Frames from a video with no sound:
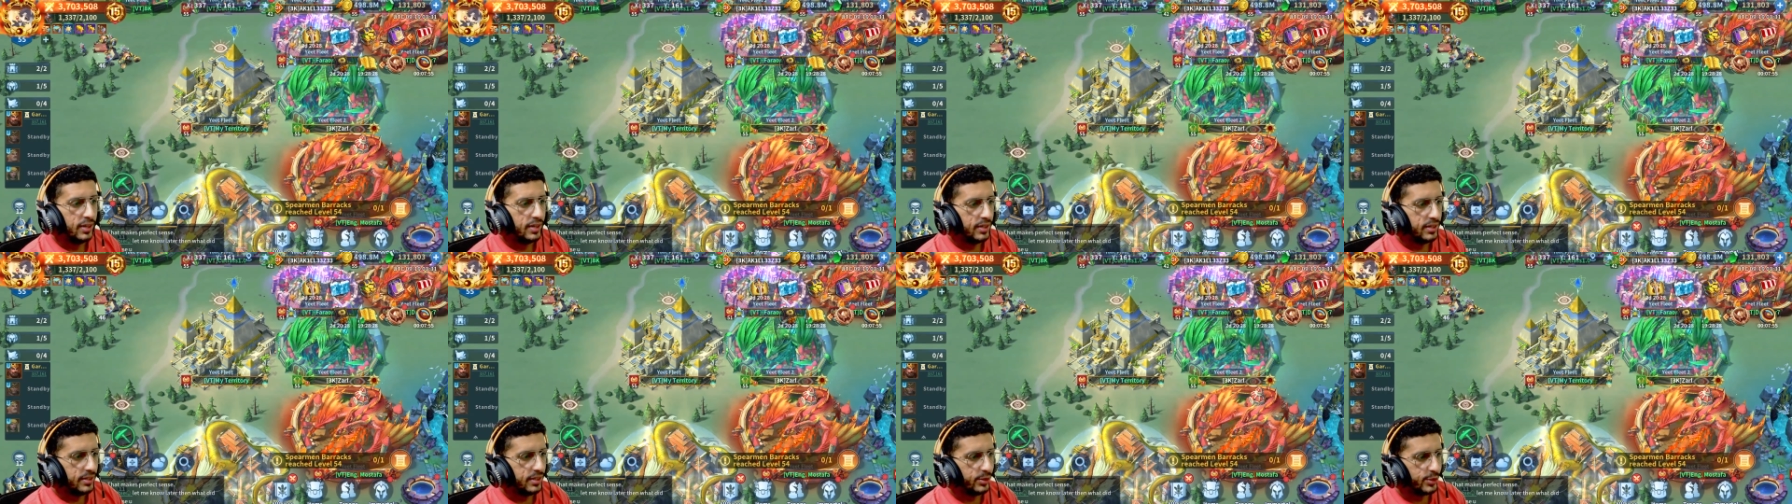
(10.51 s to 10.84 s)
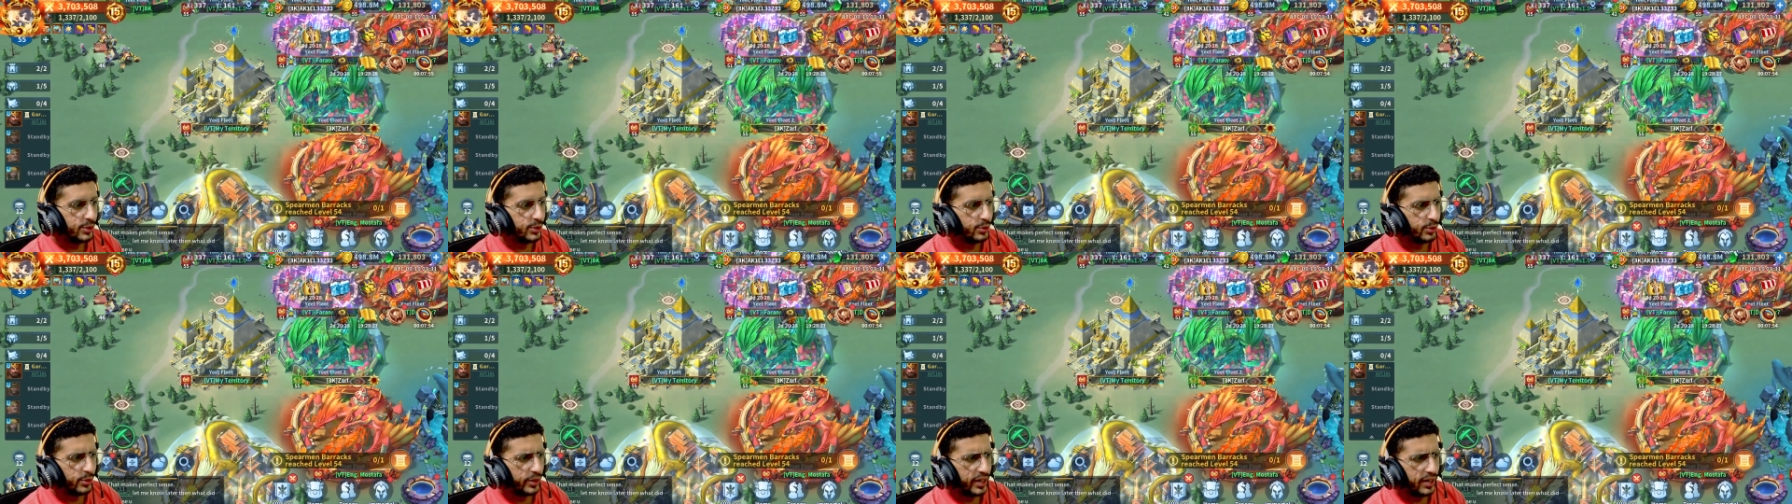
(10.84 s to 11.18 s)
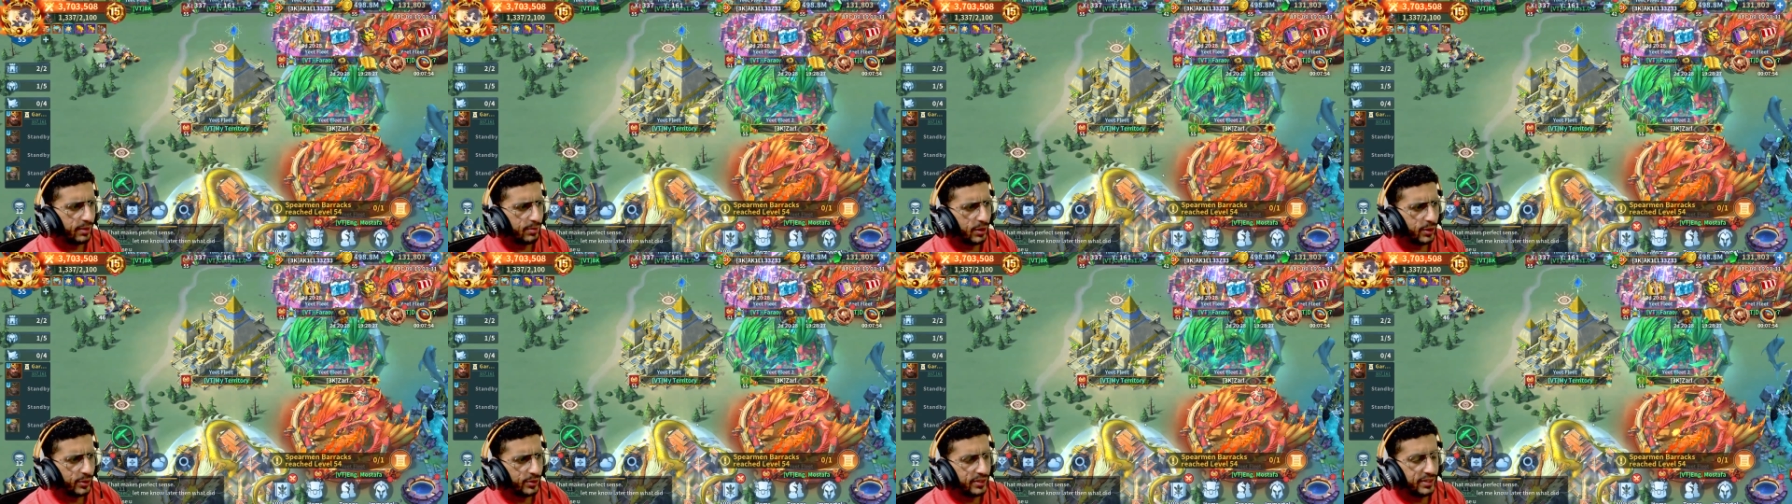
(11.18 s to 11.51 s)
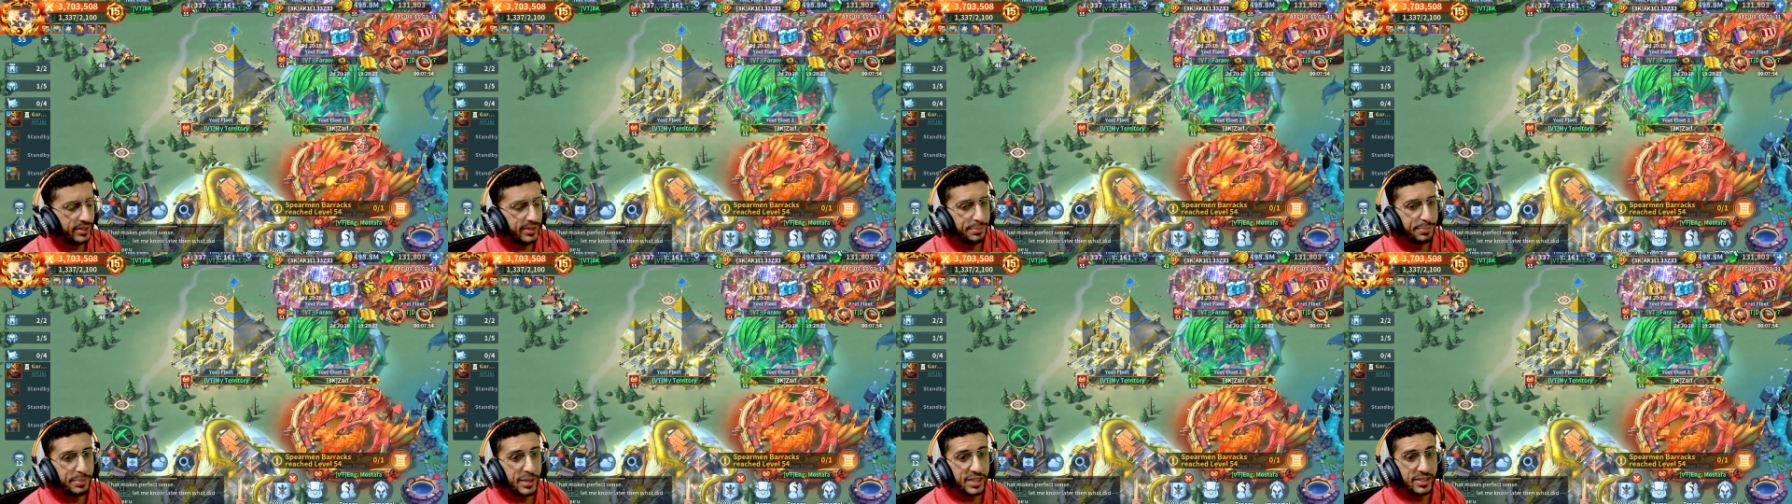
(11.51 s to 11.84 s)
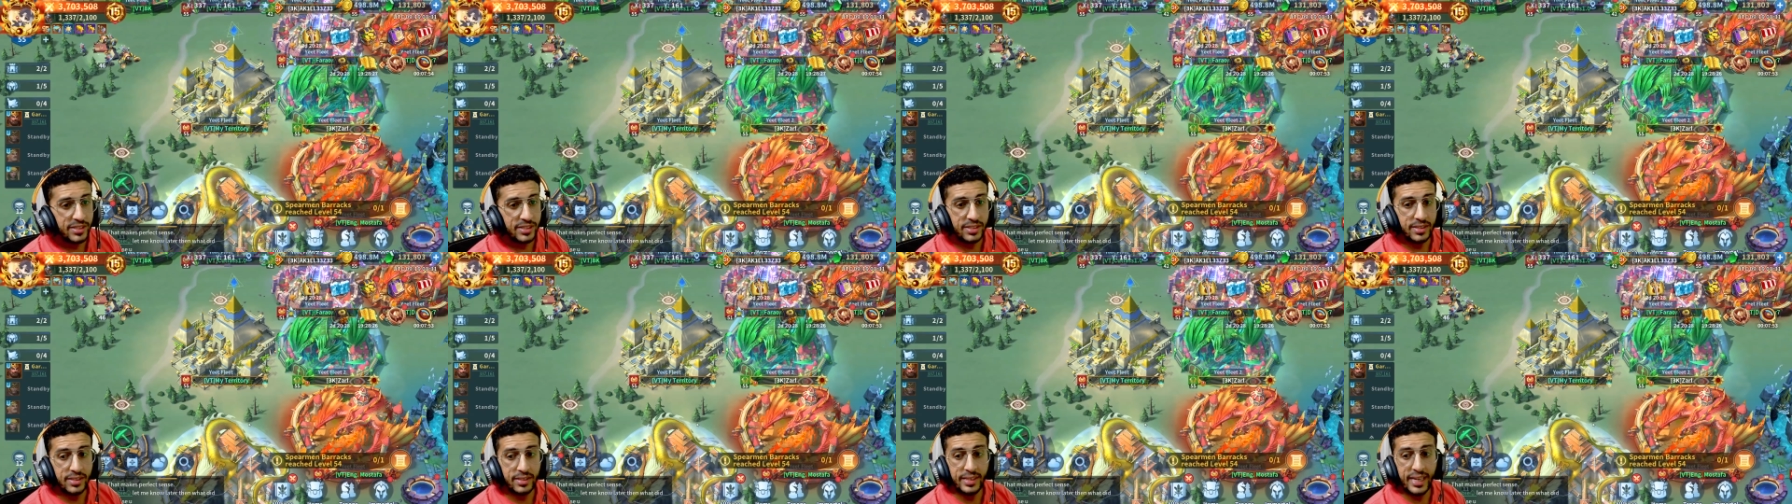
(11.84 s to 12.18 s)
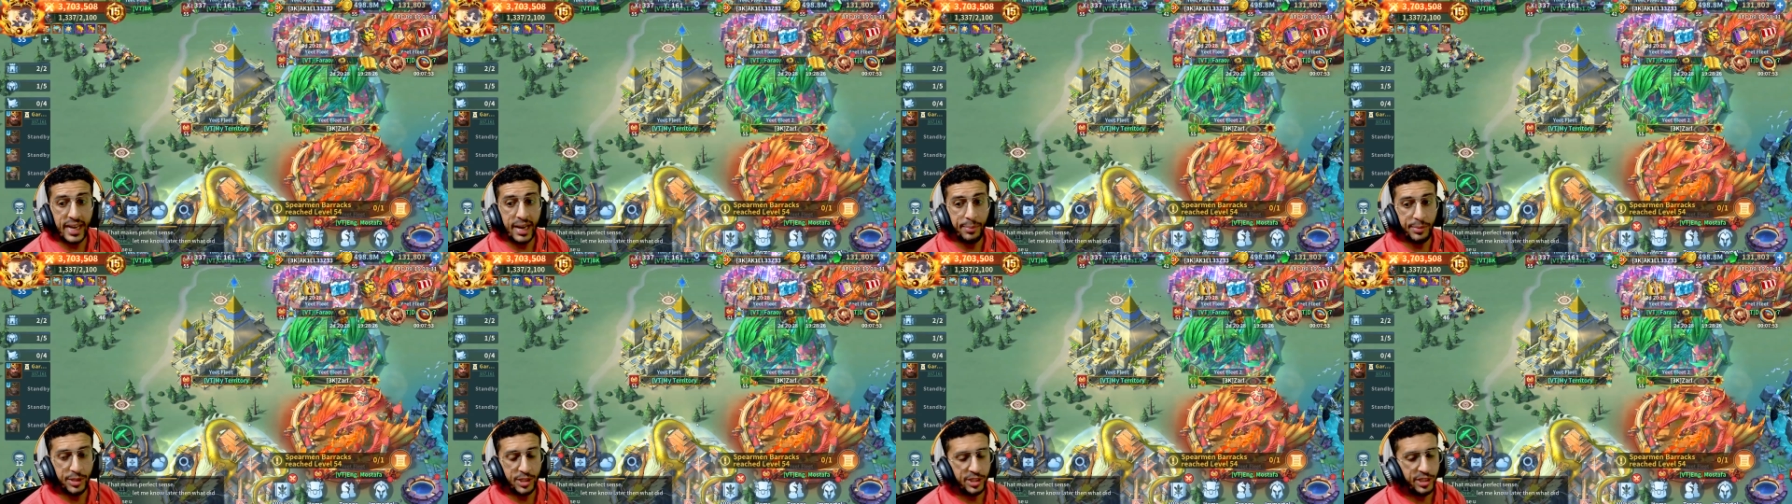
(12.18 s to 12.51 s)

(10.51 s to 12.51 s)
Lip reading: They were talking about the best damage